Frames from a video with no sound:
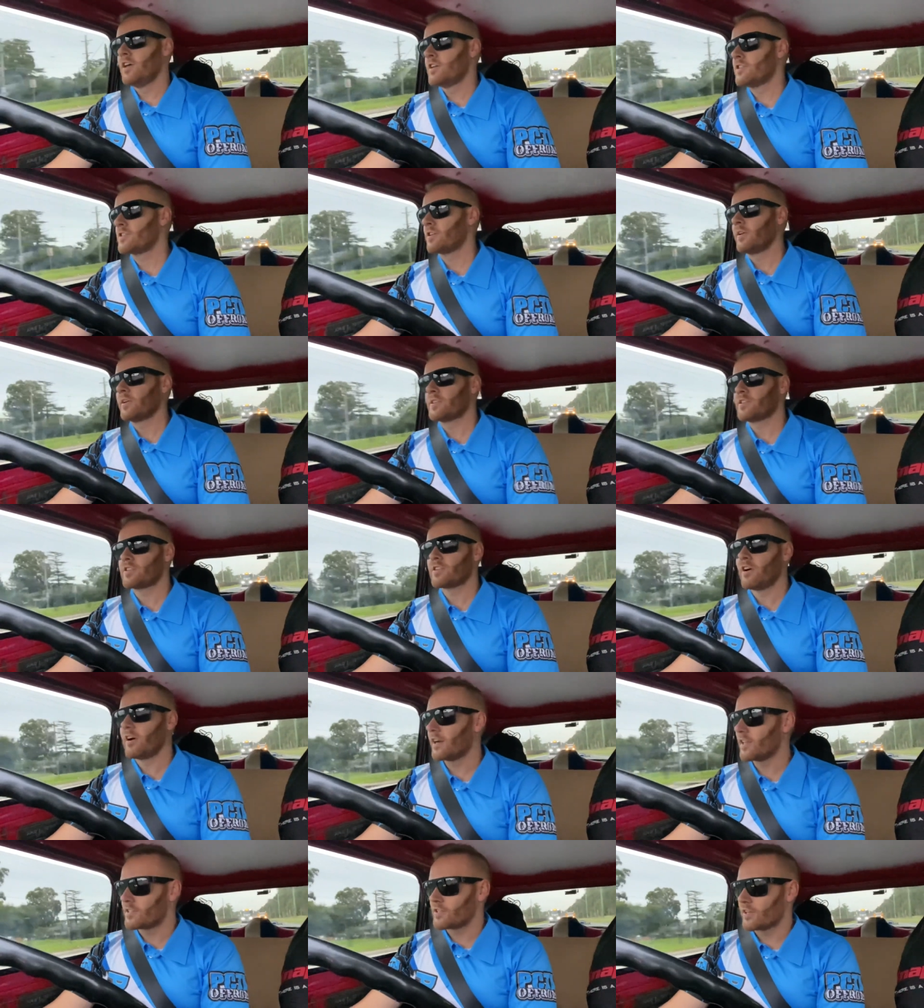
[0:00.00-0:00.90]
So I
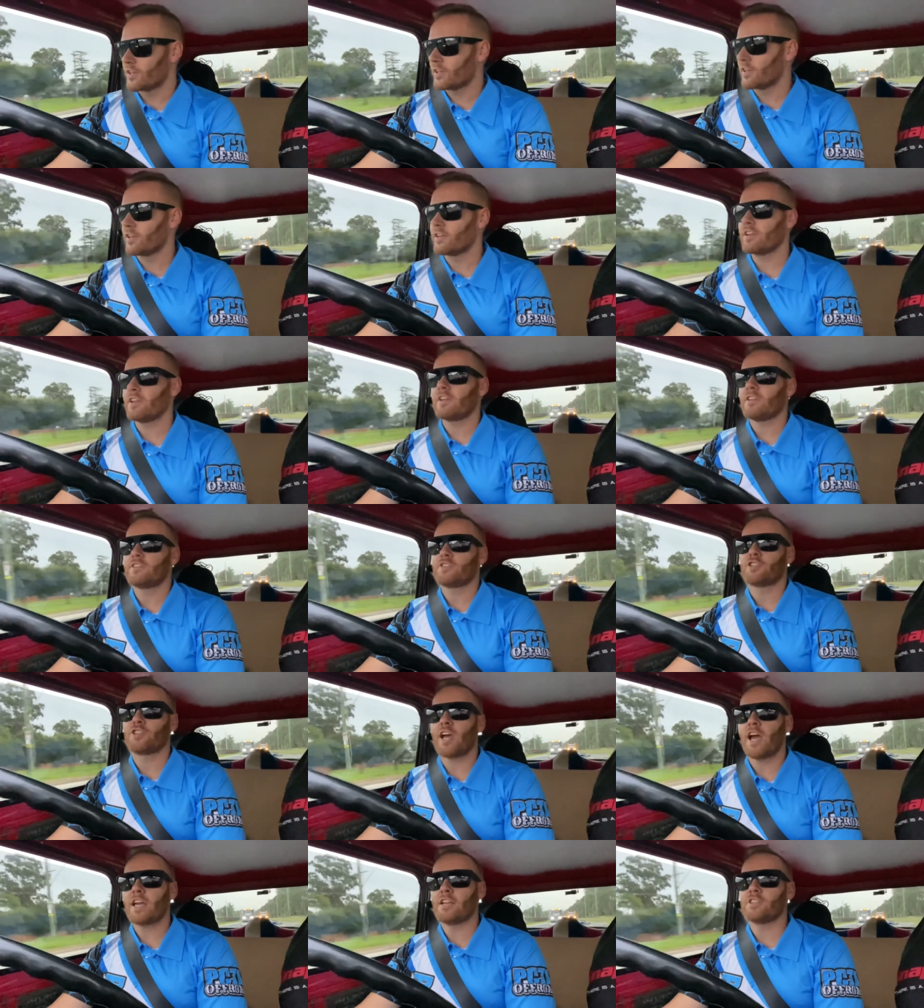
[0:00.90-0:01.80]
decided to
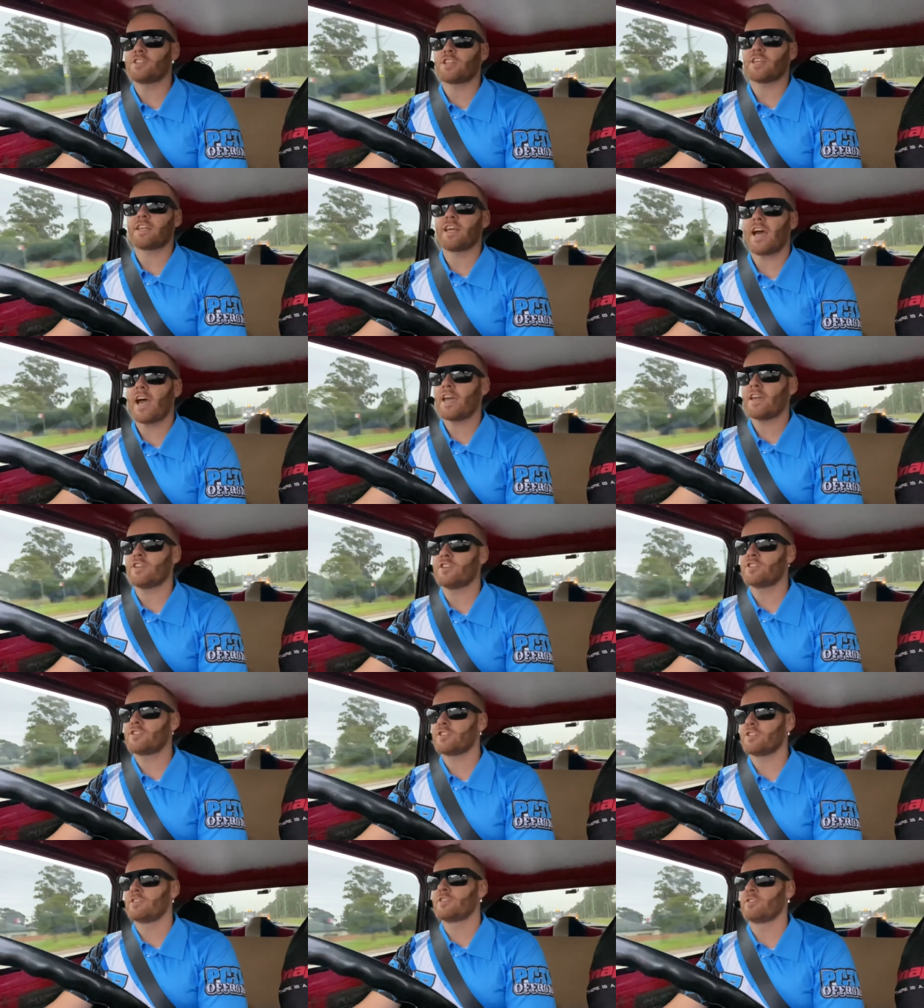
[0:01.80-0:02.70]
change the gauge
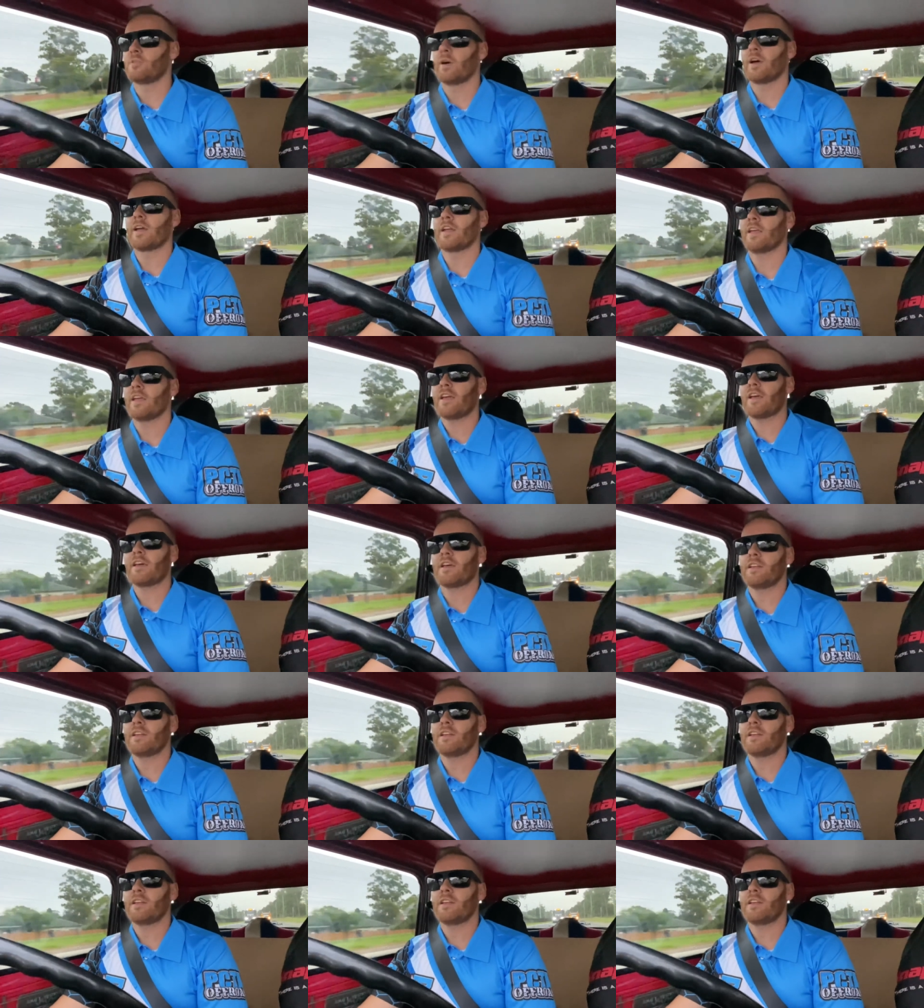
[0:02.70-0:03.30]
to an